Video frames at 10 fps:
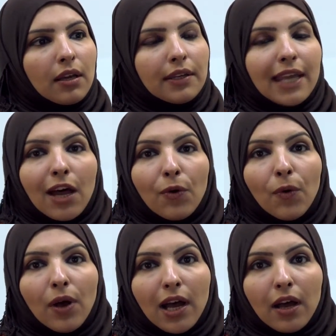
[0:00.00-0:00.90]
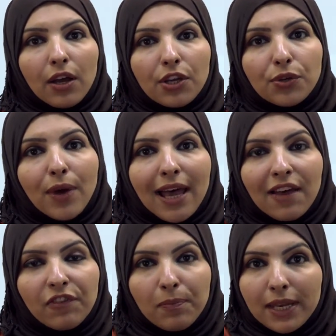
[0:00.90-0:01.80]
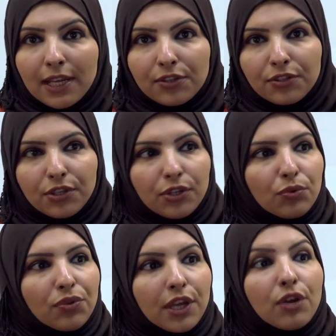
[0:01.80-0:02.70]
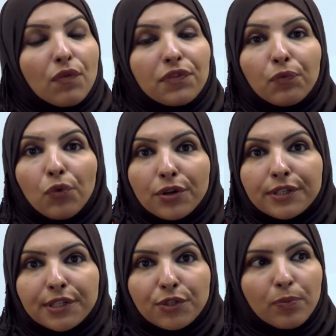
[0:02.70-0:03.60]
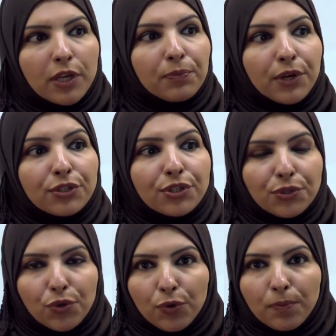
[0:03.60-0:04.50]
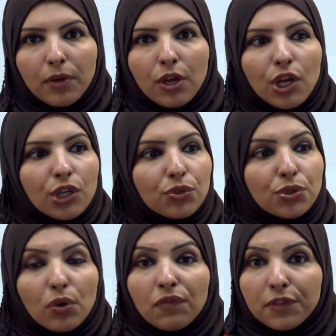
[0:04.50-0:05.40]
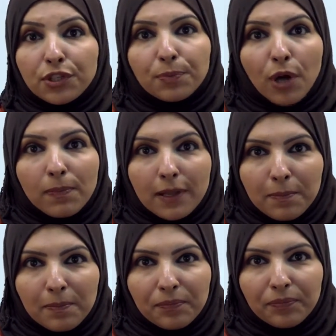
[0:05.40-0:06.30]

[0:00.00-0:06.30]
Now you have a minute to think of the words you may brainstorm to solve this problem.